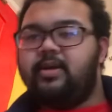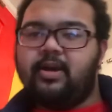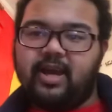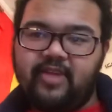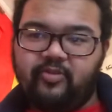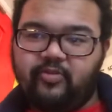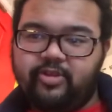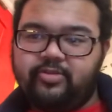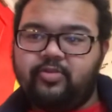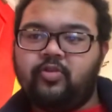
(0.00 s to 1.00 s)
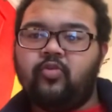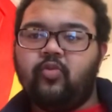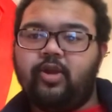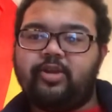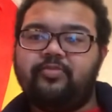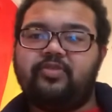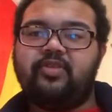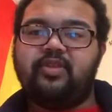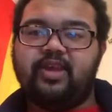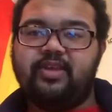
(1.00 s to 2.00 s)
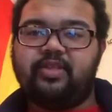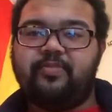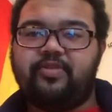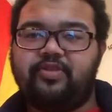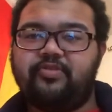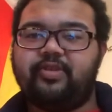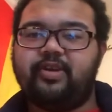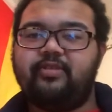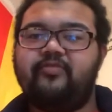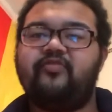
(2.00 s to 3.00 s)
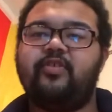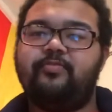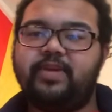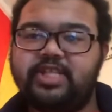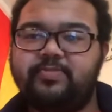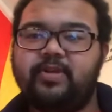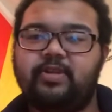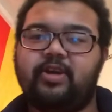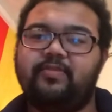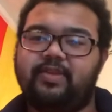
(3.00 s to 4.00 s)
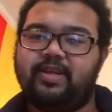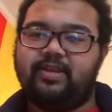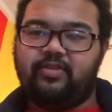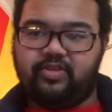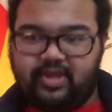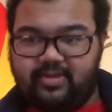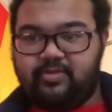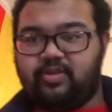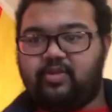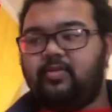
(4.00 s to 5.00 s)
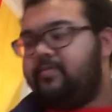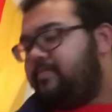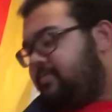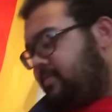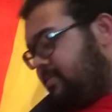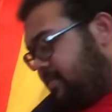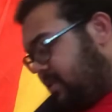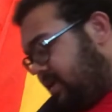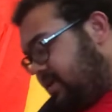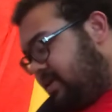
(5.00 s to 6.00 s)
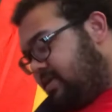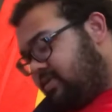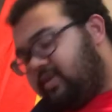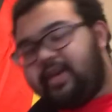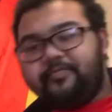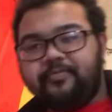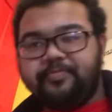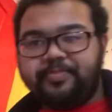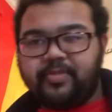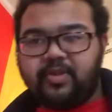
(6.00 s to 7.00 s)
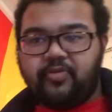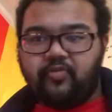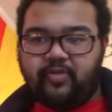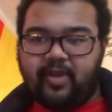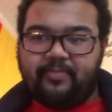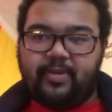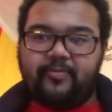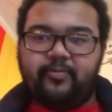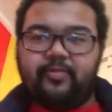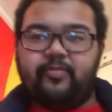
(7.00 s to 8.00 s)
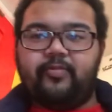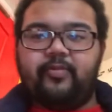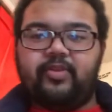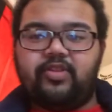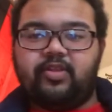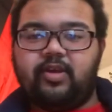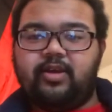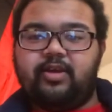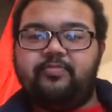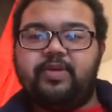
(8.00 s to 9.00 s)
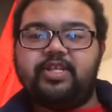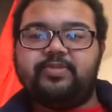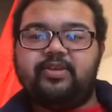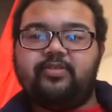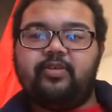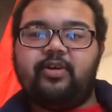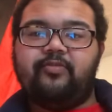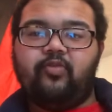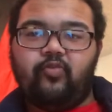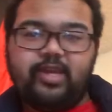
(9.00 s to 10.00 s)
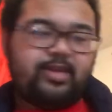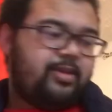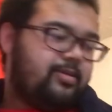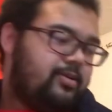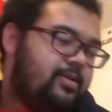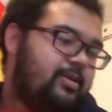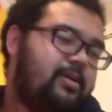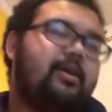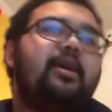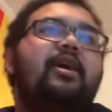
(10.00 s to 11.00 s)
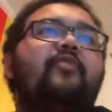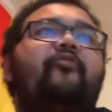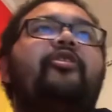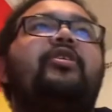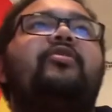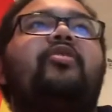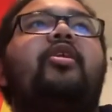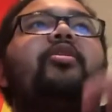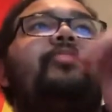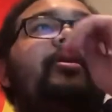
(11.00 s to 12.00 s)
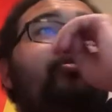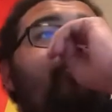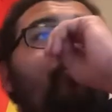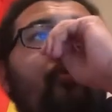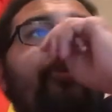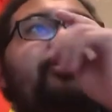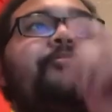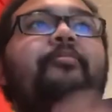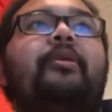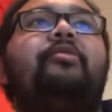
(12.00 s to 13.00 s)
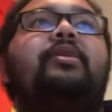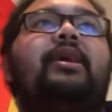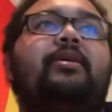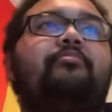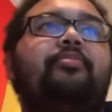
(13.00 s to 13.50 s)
Hi everyone, welcome to today's episode of Impeachment of the United States. Today, we wrap up with Impeachment of the Week, and we're going to talk about William Belknap.